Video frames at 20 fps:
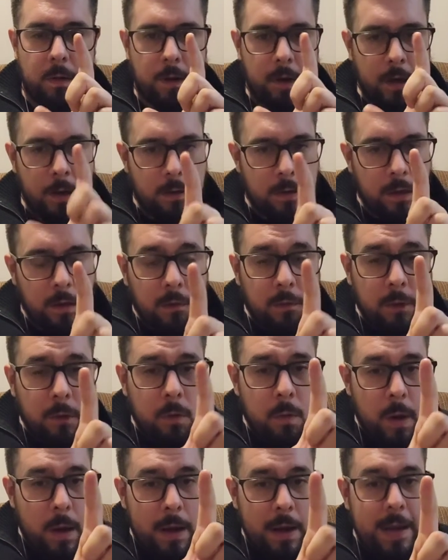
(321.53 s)
I'll give
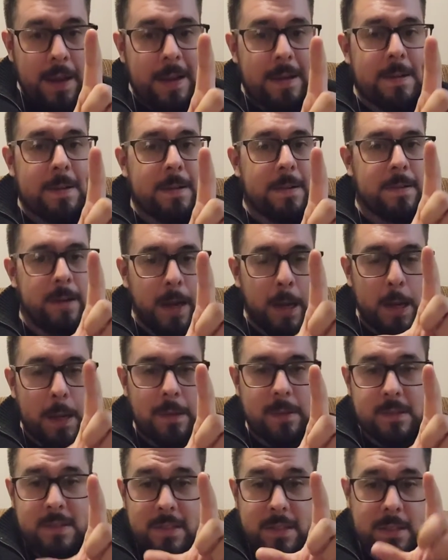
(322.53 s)
you one last
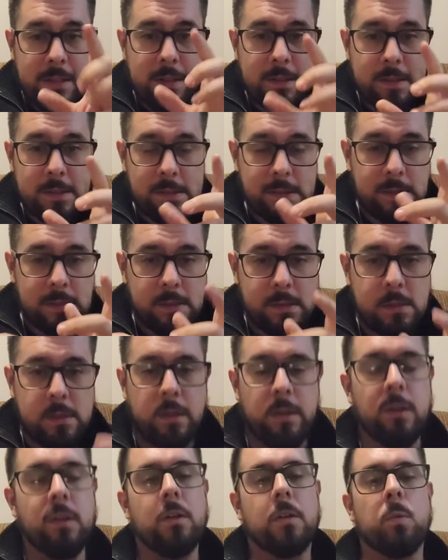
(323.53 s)
chance,
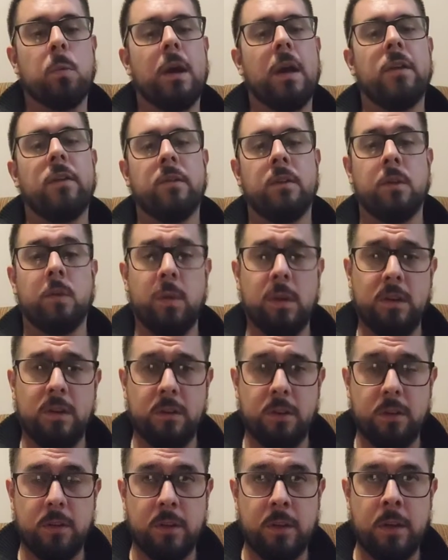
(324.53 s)
the old wizened
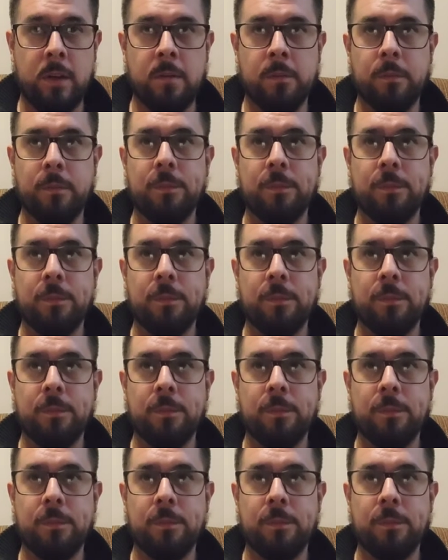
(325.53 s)
creature said.